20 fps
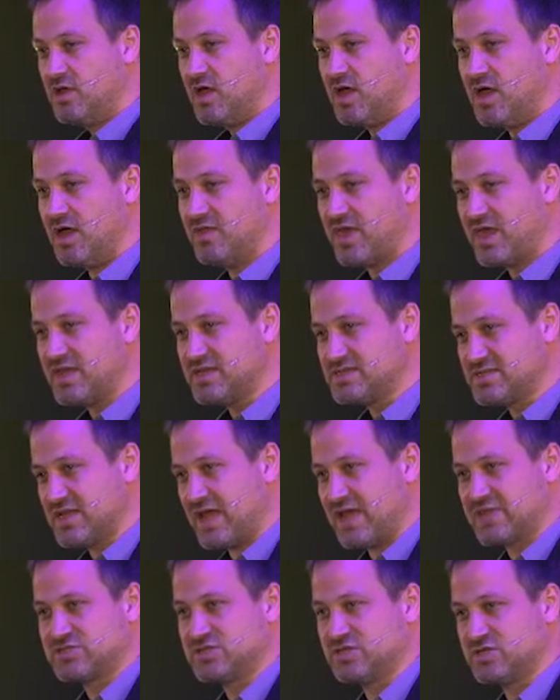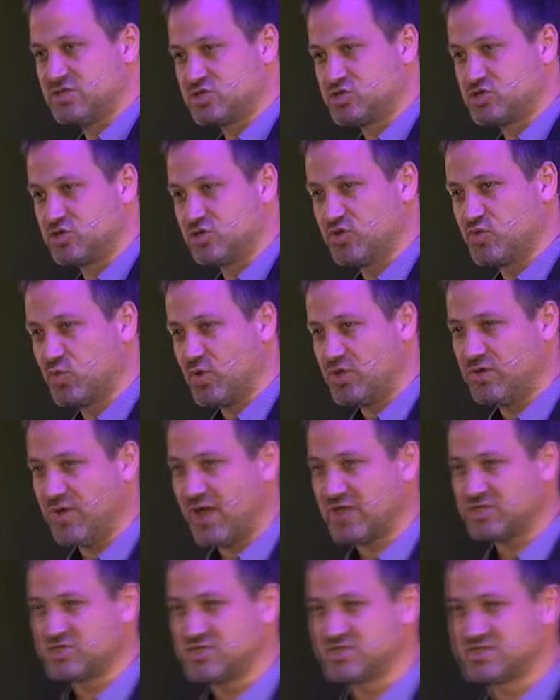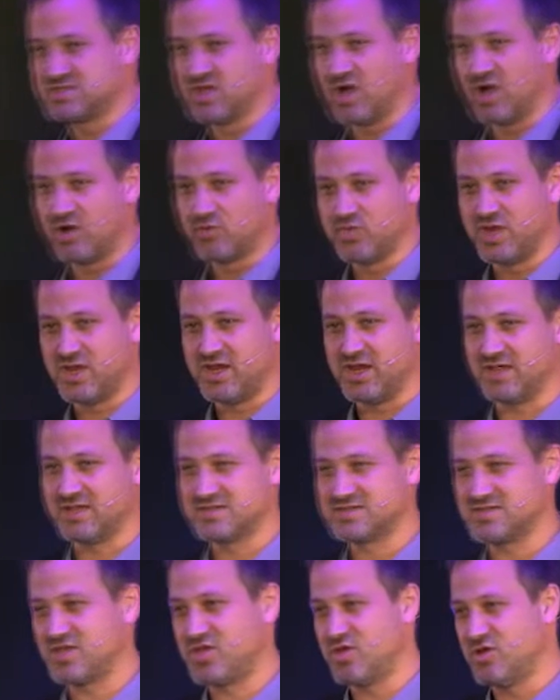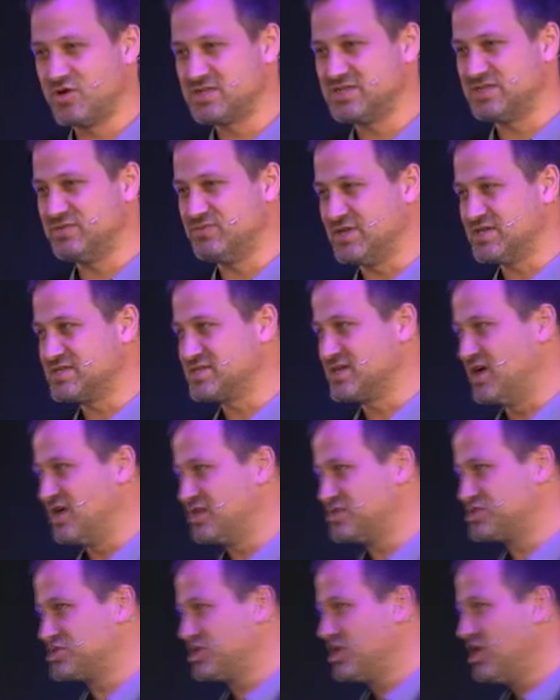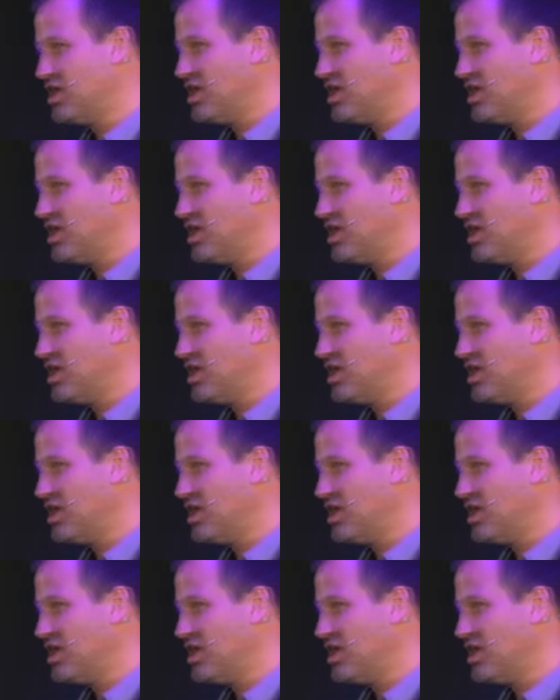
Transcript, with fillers: Uh, that isn't actually the truth. When you actually start reading security research,